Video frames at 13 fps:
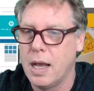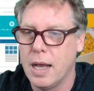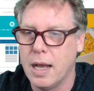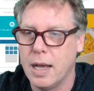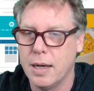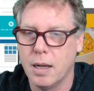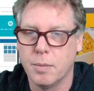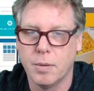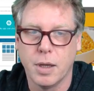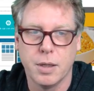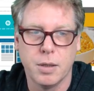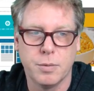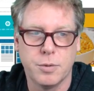And I'm
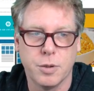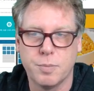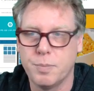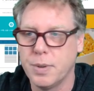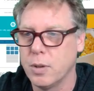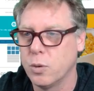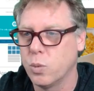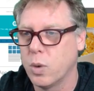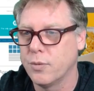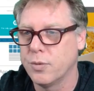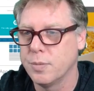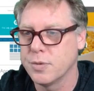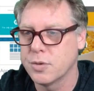going to just build
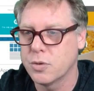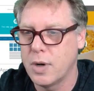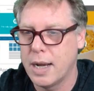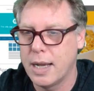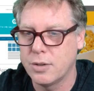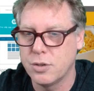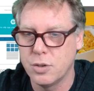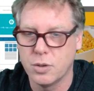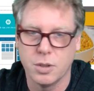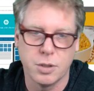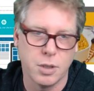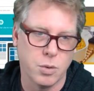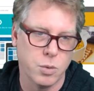one from scratch. You
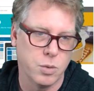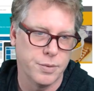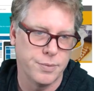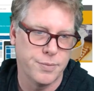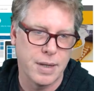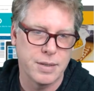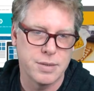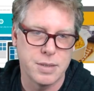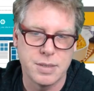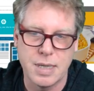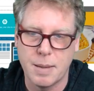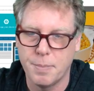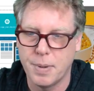could go all the fancy
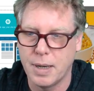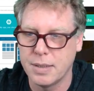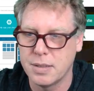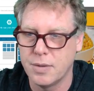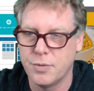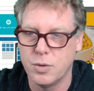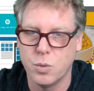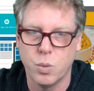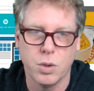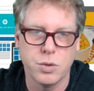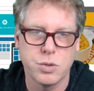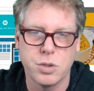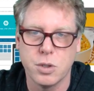templates if you
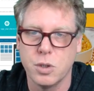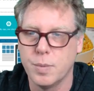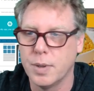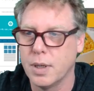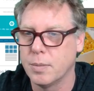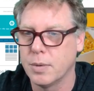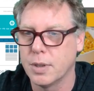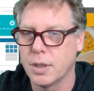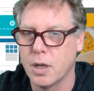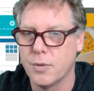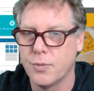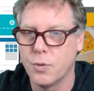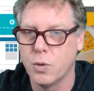want to, but I'm going to
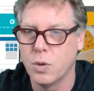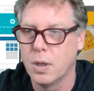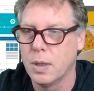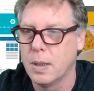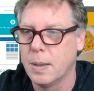go for